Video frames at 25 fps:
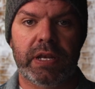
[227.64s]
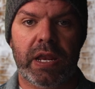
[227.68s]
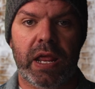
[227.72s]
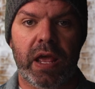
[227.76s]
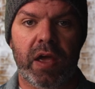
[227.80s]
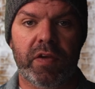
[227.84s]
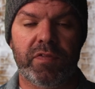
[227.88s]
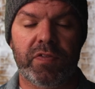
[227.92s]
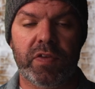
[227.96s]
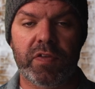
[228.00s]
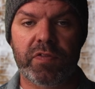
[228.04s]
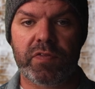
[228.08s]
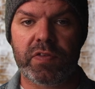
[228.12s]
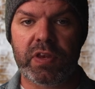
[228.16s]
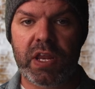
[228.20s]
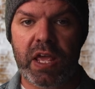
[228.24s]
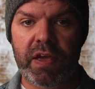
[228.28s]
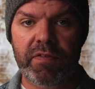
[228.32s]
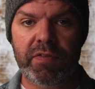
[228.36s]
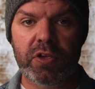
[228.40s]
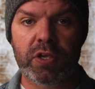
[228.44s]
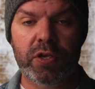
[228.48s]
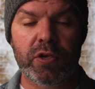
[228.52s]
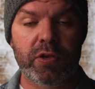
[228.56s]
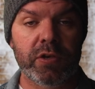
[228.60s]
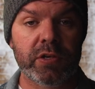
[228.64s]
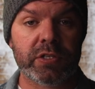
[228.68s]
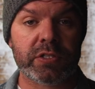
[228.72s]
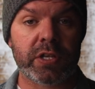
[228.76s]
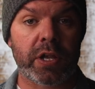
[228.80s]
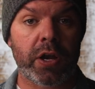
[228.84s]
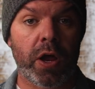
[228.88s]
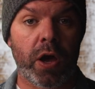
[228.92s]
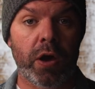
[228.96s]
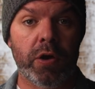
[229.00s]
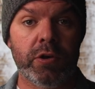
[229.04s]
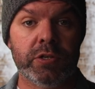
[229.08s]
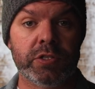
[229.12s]
Now, if you've never used
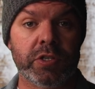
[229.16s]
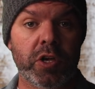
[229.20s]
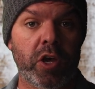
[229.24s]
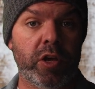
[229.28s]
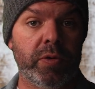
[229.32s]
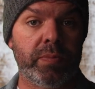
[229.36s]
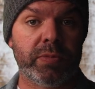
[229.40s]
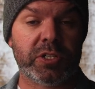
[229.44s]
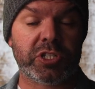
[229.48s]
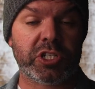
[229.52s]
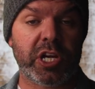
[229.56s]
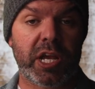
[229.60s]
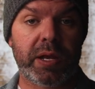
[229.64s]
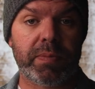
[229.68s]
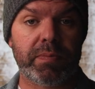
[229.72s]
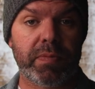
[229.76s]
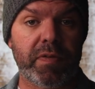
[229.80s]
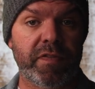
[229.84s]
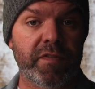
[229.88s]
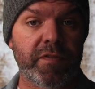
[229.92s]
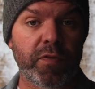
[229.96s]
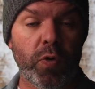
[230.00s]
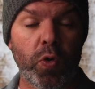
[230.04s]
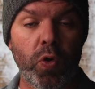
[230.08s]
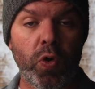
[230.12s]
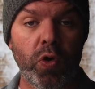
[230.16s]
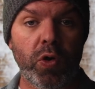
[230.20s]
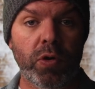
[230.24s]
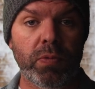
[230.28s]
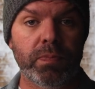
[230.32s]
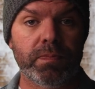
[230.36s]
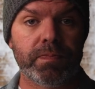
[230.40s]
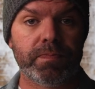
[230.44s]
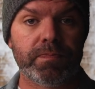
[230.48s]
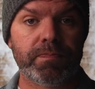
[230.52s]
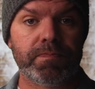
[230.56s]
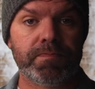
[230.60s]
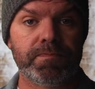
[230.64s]
an ozone machine
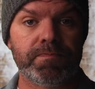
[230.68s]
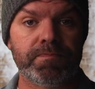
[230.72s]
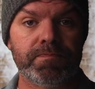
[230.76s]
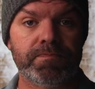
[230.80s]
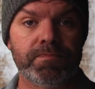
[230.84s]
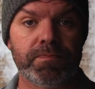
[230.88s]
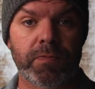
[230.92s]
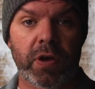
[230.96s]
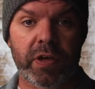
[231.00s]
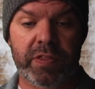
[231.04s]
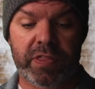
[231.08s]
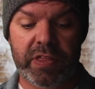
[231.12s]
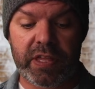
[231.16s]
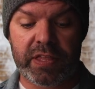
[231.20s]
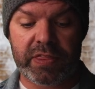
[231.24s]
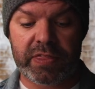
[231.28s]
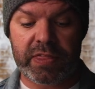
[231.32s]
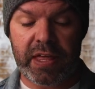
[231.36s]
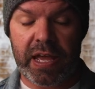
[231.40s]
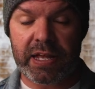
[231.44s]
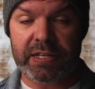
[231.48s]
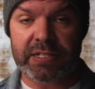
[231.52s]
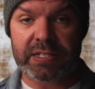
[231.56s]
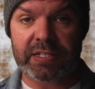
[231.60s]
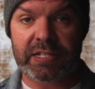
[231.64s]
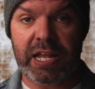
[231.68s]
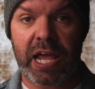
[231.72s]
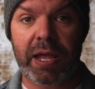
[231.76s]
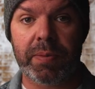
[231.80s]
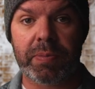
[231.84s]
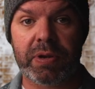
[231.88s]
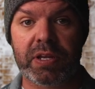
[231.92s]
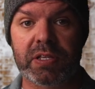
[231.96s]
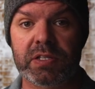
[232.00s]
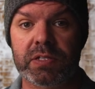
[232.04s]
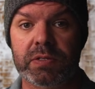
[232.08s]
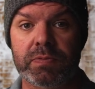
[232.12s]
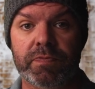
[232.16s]
before, I think that
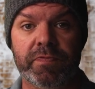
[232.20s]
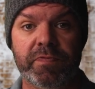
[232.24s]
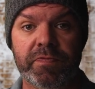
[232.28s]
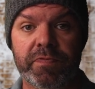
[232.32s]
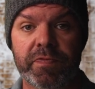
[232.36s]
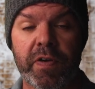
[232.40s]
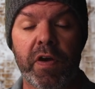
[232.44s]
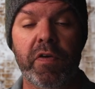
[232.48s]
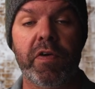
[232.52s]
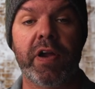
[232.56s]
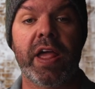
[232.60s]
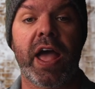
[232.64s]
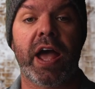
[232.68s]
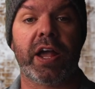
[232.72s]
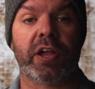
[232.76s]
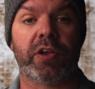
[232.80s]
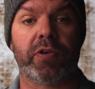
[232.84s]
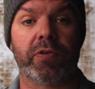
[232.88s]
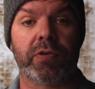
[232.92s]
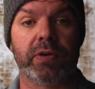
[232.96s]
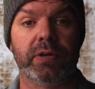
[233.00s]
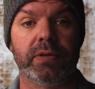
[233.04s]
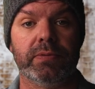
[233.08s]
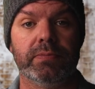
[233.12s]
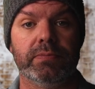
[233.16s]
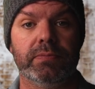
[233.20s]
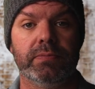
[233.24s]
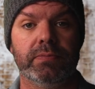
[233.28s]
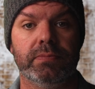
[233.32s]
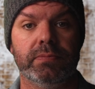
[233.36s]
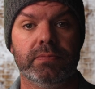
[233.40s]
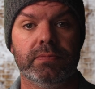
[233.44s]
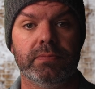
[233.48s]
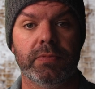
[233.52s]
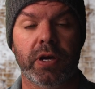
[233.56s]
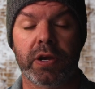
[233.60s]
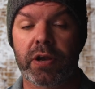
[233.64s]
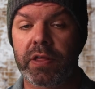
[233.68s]
statement is very accurate.
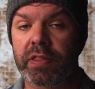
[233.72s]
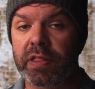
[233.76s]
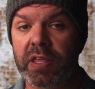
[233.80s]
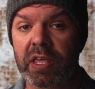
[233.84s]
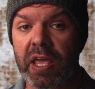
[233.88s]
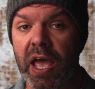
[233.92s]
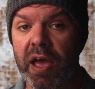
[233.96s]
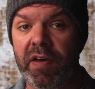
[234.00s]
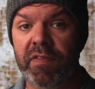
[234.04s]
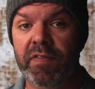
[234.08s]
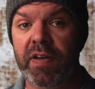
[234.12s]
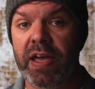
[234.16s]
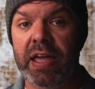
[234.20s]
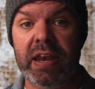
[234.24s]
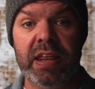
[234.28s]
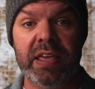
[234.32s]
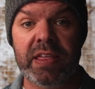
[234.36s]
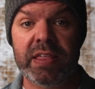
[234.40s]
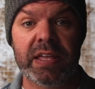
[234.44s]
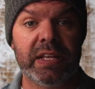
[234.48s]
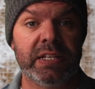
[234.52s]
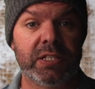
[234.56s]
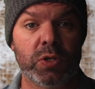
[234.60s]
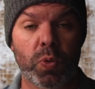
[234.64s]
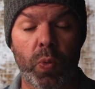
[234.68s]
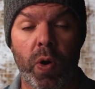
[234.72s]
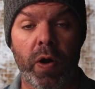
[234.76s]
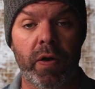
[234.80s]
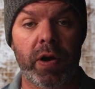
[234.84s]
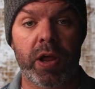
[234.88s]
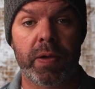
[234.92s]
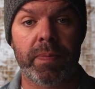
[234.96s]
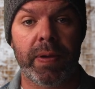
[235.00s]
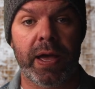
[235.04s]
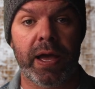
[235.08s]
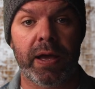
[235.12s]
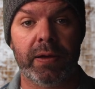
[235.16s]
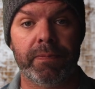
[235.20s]
I don't think you have anything to
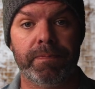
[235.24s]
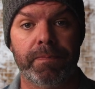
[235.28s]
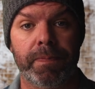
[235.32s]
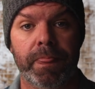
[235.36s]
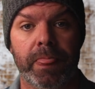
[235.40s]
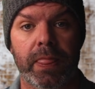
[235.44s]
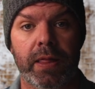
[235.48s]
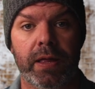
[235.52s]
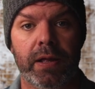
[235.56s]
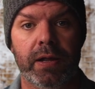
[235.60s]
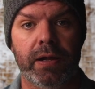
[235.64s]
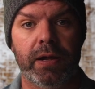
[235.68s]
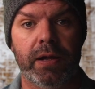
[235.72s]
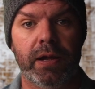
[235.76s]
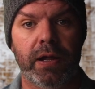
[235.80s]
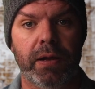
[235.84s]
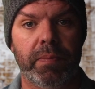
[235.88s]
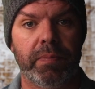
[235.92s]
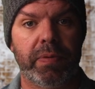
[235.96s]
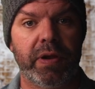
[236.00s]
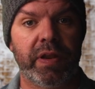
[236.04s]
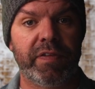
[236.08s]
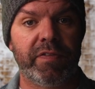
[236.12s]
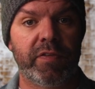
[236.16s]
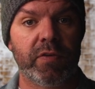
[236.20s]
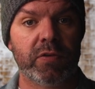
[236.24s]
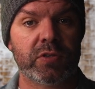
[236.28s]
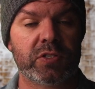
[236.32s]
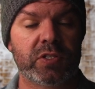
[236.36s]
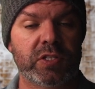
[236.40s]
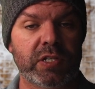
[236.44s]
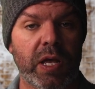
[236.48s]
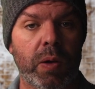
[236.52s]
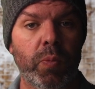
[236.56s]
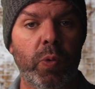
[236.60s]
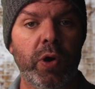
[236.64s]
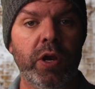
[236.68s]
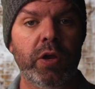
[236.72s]
worry about. But if you're
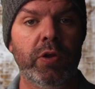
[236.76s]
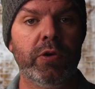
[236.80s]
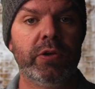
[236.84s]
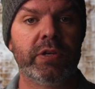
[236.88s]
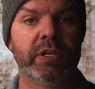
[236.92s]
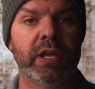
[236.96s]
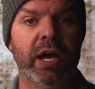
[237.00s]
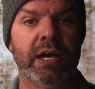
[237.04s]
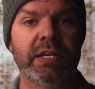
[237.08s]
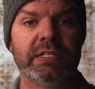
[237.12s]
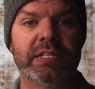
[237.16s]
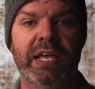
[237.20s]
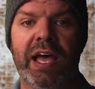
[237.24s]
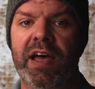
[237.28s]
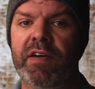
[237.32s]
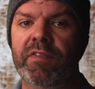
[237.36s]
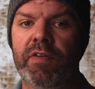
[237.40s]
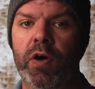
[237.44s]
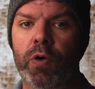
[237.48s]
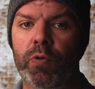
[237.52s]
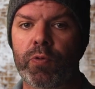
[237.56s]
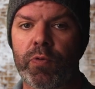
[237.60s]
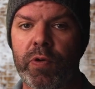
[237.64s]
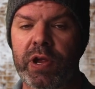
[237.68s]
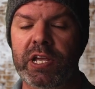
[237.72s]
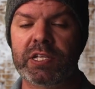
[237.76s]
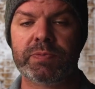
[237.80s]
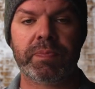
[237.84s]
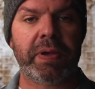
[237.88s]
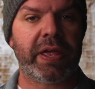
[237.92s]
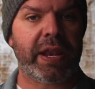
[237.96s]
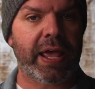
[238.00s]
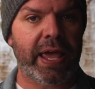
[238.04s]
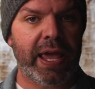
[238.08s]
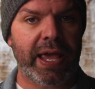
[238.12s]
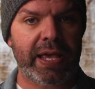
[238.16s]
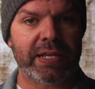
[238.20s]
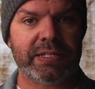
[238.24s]
someone who does have a
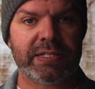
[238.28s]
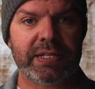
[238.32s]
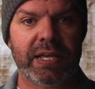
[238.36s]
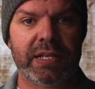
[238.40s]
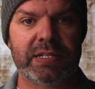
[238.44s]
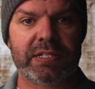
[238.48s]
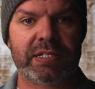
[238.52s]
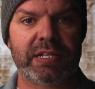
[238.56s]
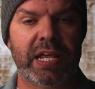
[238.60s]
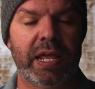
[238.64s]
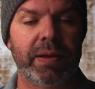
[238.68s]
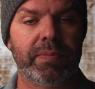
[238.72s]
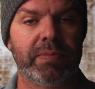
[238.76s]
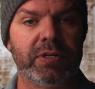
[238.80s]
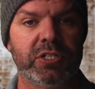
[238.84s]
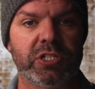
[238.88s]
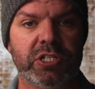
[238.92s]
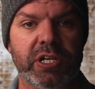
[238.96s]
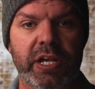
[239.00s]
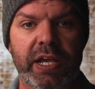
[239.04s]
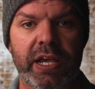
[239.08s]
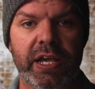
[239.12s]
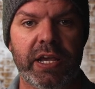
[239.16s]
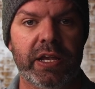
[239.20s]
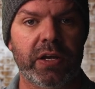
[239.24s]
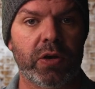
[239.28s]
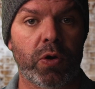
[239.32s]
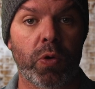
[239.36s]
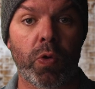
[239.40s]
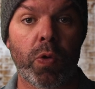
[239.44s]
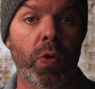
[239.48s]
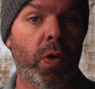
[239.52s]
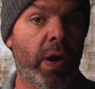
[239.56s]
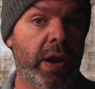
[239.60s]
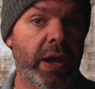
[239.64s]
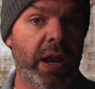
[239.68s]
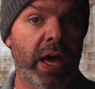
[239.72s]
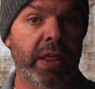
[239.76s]
ResMed AirSense 10 machine
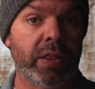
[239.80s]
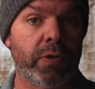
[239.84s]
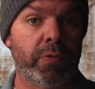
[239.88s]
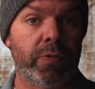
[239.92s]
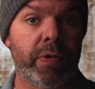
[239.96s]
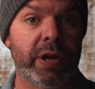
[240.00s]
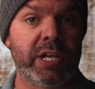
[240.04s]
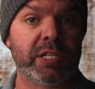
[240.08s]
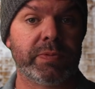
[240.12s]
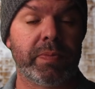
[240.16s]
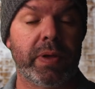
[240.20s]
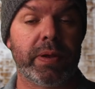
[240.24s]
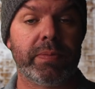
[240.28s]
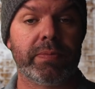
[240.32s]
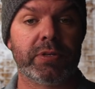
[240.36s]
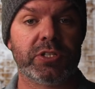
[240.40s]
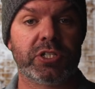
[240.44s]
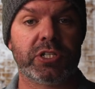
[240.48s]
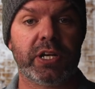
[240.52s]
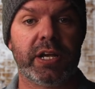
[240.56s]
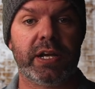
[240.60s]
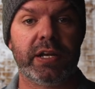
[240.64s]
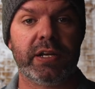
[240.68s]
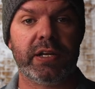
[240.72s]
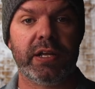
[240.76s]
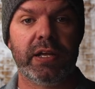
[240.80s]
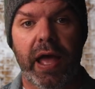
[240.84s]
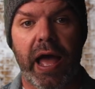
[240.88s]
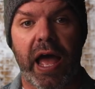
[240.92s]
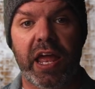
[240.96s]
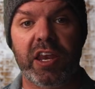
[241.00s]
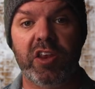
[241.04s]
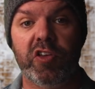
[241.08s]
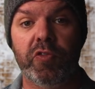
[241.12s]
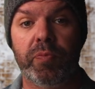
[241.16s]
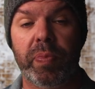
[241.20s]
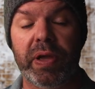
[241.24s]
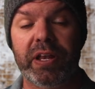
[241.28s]
or another ResMed machine,
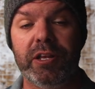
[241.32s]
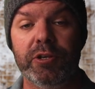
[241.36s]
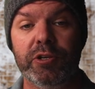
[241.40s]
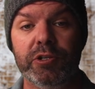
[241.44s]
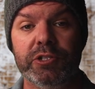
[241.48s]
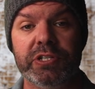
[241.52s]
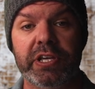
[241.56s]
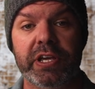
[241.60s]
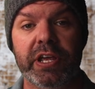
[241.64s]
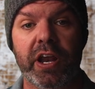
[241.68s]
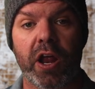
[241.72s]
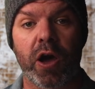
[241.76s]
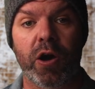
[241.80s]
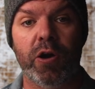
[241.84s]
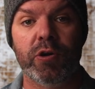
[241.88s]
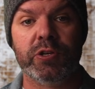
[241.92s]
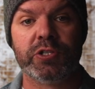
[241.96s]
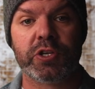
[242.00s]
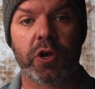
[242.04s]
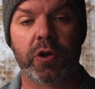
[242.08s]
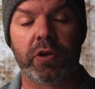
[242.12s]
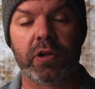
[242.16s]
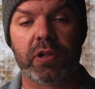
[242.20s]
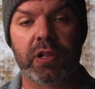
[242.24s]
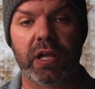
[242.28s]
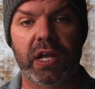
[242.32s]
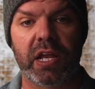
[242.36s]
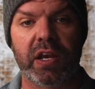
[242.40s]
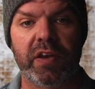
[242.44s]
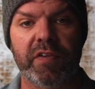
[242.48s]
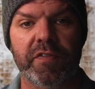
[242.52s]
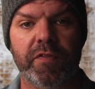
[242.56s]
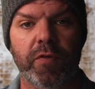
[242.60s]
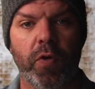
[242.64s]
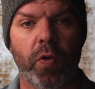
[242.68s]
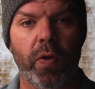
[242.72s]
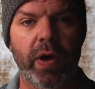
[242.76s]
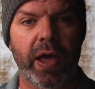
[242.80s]
and you've been using an ozone
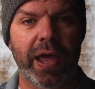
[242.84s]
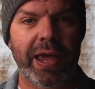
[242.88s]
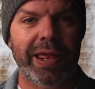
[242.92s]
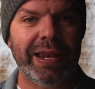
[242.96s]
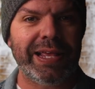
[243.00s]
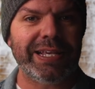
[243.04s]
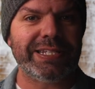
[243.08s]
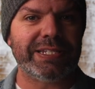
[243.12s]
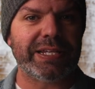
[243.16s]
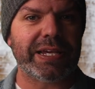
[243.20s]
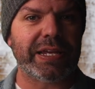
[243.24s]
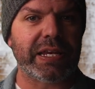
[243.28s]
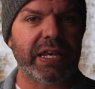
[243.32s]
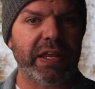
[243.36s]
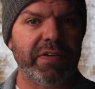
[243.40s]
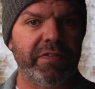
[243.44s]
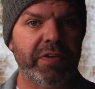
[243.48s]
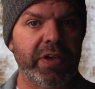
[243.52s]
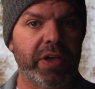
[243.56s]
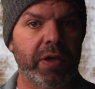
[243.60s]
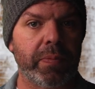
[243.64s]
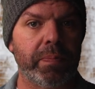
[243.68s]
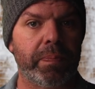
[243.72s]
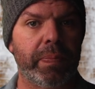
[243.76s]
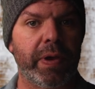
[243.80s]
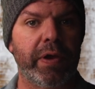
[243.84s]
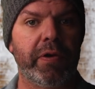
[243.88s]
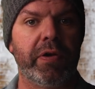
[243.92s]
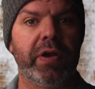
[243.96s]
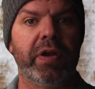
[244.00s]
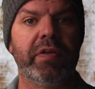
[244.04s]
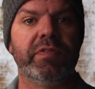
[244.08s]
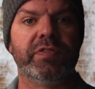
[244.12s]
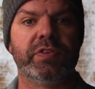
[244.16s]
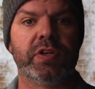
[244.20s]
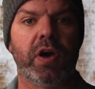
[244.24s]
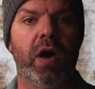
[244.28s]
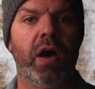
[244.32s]
cleaner for any significant
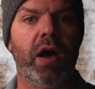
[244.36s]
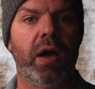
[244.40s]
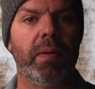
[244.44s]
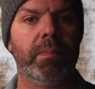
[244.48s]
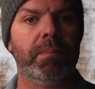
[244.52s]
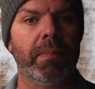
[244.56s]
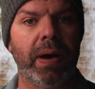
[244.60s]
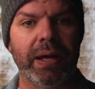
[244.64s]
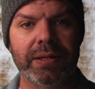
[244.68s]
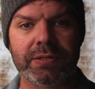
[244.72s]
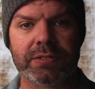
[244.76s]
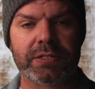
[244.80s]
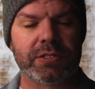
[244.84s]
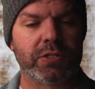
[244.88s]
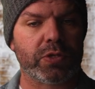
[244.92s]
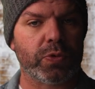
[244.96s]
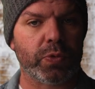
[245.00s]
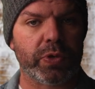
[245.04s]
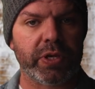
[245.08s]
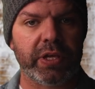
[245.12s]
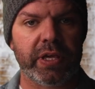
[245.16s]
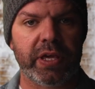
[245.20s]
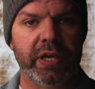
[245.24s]
period of time, months to a